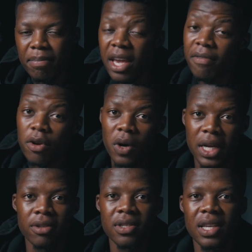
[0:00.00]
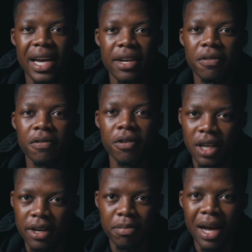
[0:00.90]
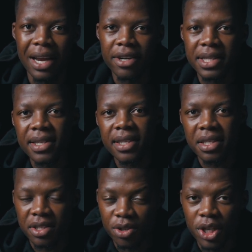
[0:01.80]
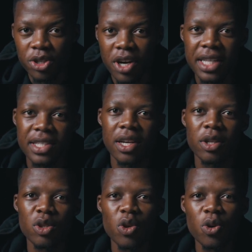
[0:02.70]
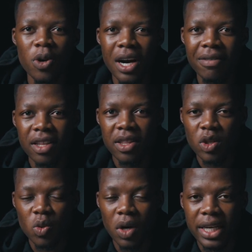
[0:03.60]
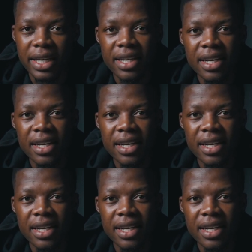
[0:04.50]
everyone outside of Orlando Pirates is going to try and sell to you after this one,